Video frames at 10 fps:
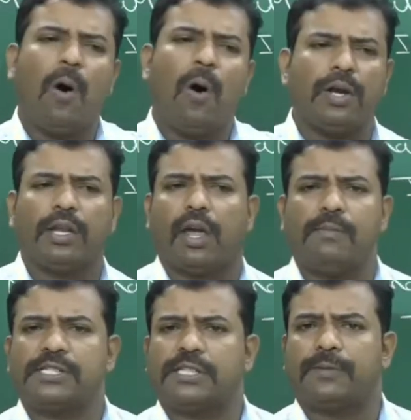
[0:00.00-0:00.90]
or it
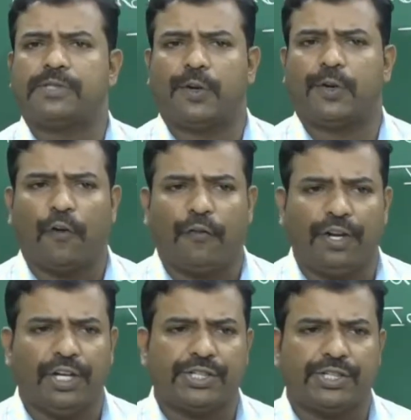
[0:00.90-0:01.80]
can be subset of
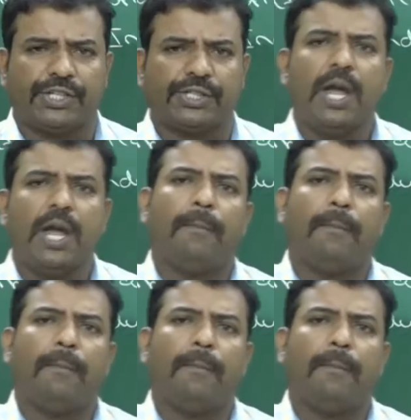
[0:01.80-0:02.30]
integers.